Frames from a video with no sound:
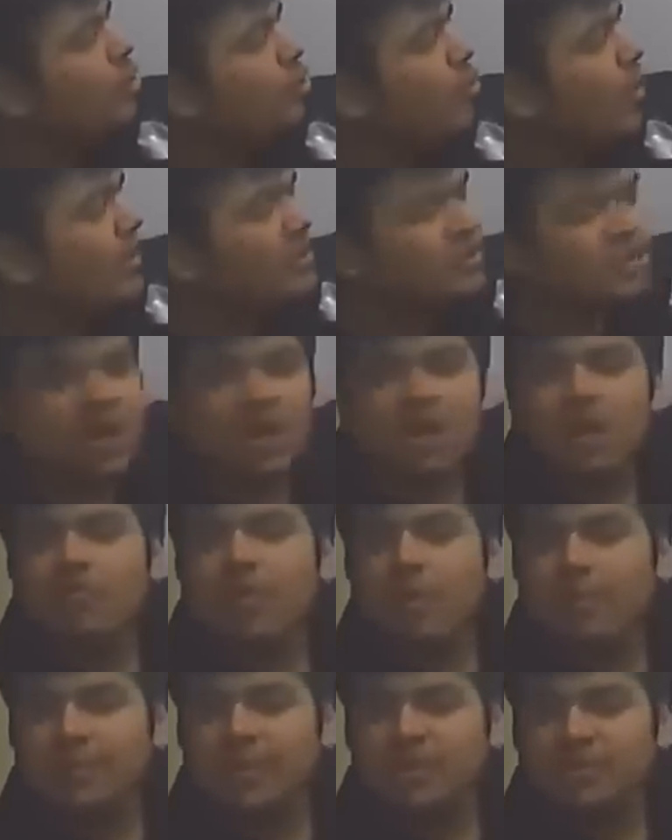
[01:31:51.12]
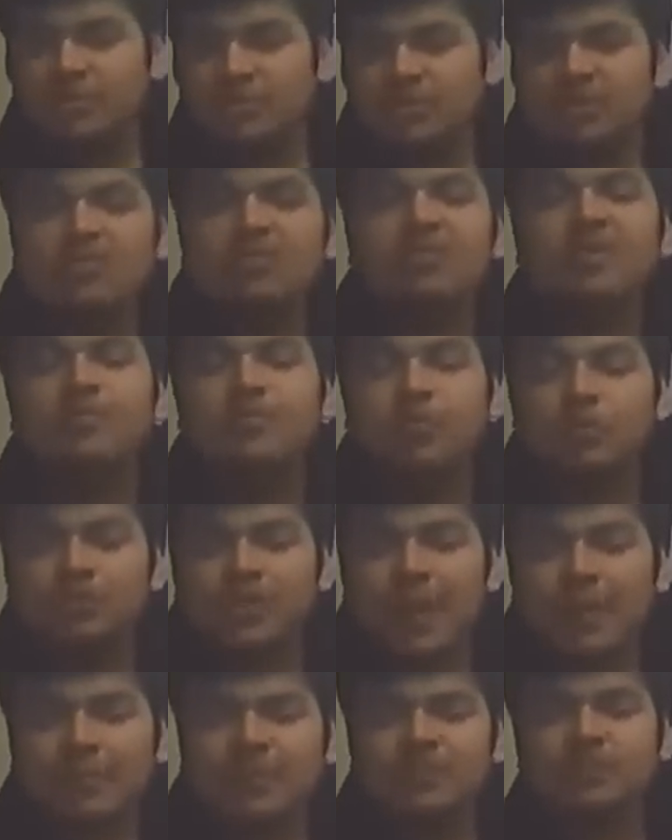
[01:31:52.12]
one chunk of operational, the 3-4
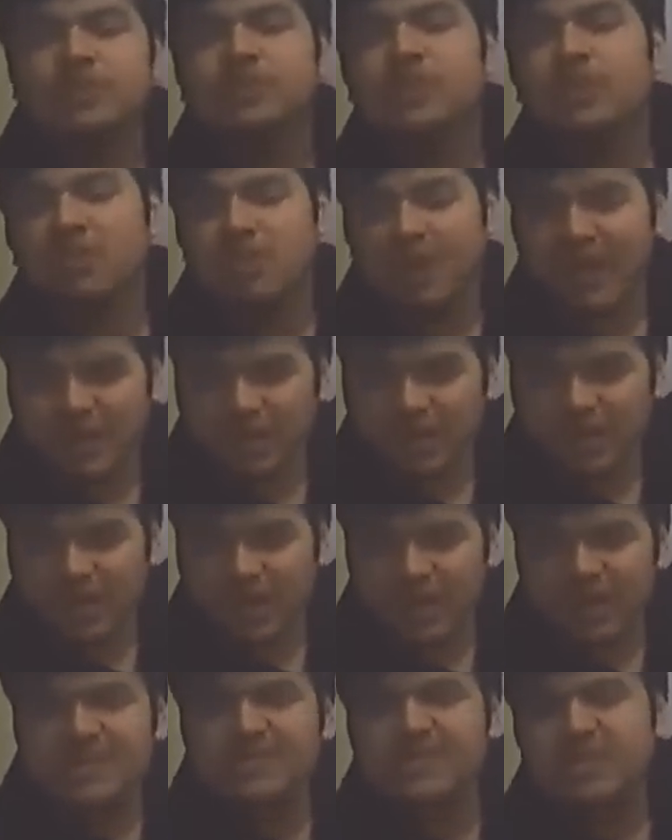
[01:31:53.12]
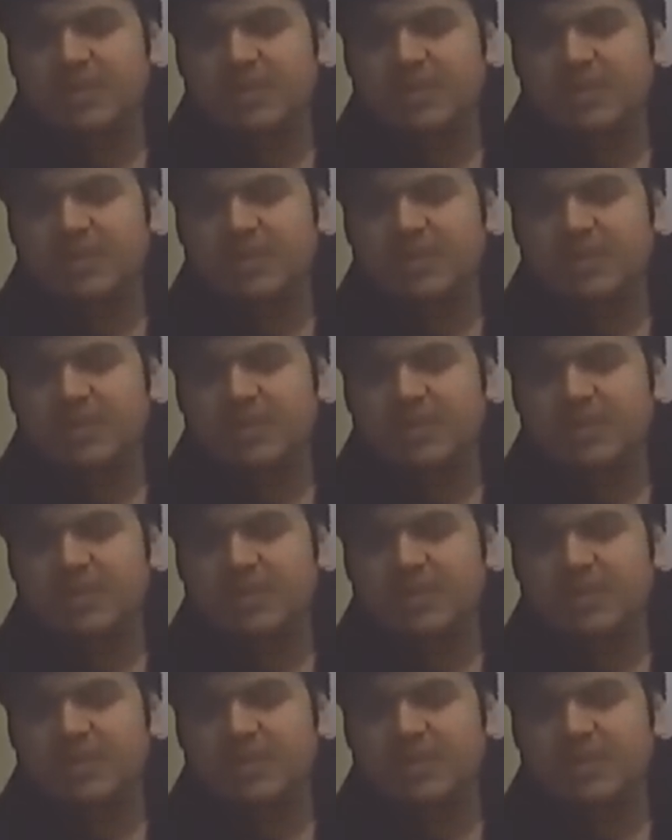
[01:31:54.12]
chapters which are theoretical, easy